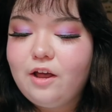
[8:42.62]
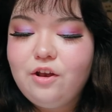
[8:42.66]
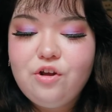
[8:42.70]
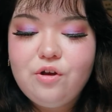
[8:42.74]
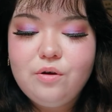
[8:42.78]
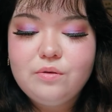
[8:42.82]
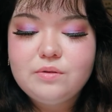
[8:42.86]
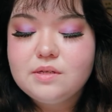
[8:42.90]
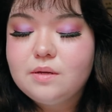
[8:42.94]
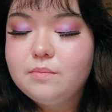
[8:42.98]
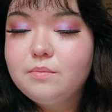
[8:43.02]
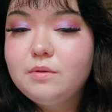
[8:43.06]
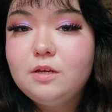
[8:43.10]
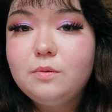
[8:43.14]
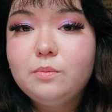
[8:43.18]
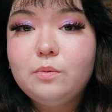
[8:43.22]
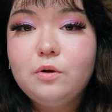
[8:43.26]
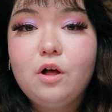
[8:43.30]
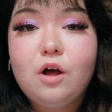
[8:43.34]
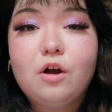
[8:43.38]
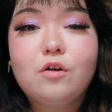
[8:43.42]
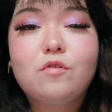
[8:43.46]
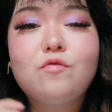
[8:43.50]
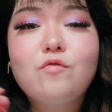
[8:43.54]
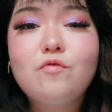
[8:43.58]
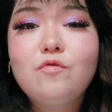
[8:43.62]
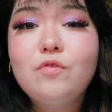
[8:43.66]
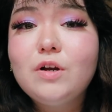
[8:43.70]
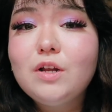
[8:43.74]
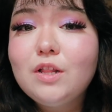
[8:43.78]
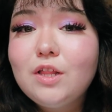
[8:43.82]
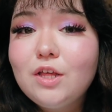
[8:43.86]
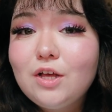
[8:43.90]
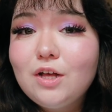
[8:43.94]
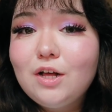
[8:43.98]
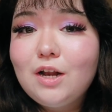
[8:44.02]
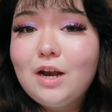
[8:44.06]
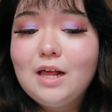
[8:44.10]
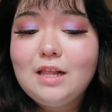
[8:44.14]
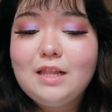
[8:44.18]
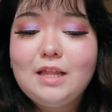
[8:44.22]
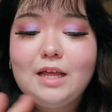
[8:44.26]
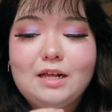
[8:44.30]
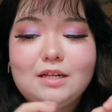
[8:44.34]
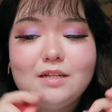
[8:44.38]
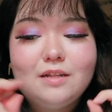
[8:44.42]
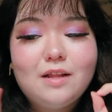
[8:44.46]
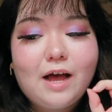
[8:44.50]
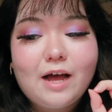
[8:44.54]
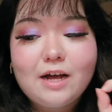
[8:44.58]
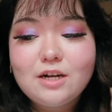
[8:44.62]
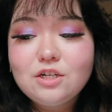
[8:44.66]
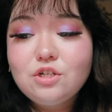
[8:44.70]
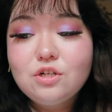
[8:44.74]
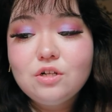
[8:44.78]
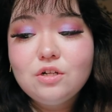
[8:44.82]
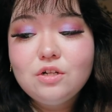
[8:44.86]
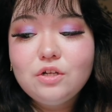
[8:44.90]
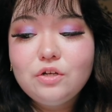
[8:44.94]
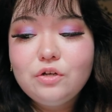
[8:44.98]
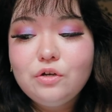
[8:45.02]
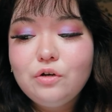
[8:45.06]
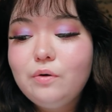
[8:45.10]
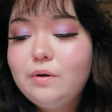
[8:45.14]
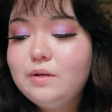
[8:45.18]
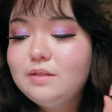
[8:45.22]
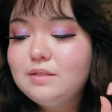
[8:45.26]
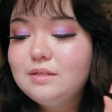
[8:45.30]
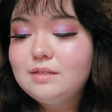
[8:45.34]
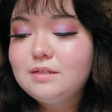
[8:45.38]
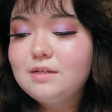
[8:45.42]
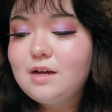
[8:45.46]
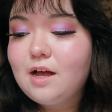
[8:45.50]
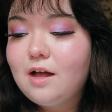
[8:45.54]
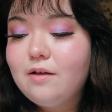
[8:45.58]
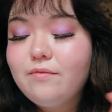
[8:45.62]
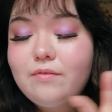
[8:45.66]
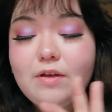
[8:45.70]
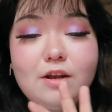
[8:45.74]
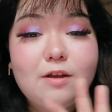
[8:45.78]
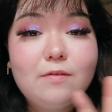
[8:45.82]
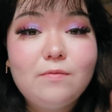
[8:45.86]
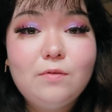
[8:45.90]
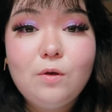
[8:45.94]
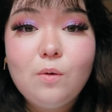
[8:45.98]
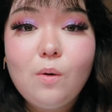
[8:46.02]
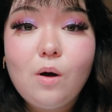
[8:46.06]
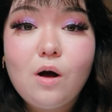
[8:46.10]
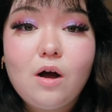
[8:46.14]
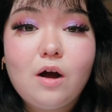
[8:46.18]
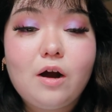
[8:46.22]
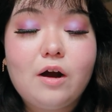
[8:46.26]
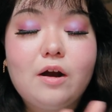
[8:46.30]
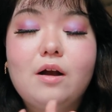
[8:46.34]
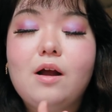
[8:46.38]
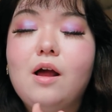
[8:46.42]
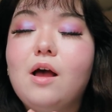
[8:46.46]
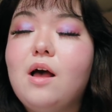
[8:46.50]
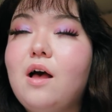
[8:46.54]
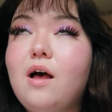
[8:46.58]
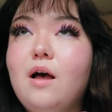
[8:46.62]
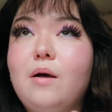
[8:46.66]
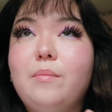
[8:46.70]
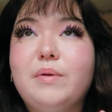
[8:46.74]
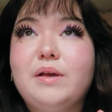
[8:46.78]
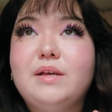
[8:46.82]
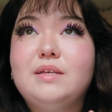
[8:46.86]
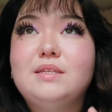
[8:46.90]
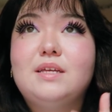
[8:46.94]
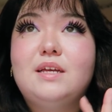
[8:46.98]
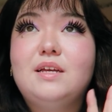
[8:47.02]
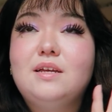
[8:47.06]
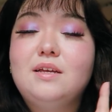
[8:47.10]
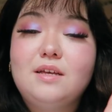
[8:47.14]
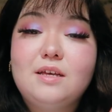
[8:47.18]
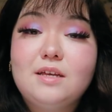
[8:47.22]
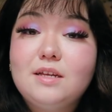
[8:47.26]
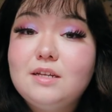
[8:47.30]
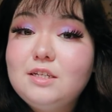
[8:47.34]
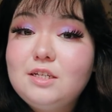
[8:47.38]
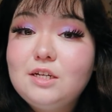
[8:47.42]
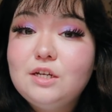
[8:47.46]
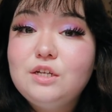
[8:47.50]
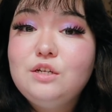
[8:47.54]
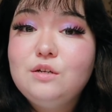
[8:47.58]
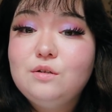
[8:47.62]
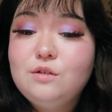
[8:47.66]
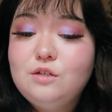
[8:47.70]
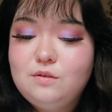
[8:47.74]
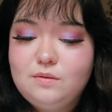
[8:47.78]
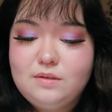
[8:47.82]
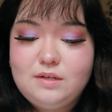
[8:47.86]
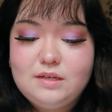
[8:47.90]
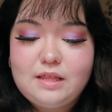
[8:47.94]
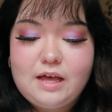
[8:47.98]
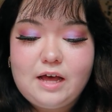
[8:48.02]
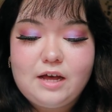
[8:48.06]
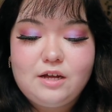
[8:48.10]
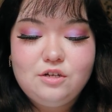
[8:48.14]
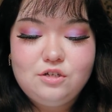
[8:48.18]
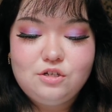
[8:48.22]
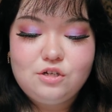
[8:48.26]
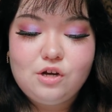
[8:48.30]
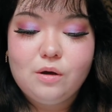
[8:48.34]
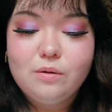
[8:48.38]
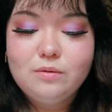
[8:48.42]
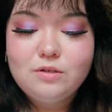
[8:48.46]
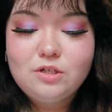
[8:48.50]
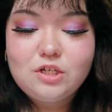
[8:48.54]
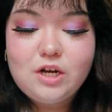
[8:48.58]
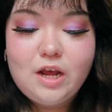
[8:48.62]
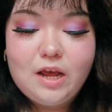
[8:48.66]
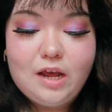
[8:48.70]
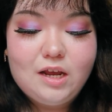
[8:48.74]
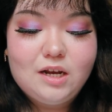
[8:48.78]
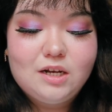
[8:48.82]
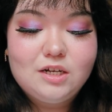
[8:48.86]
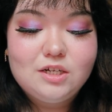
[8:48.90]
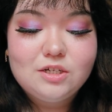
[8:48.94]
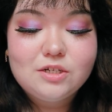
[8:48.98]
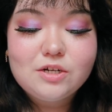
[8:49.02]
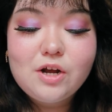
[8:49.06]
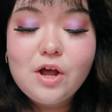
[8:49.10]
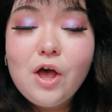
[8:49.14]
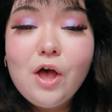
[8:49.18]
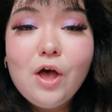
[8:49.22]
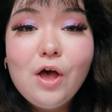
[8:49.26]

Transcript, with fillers: I know some people are really good at like lash glue and stuff and if you are, amazing. Continue doing that. Don't change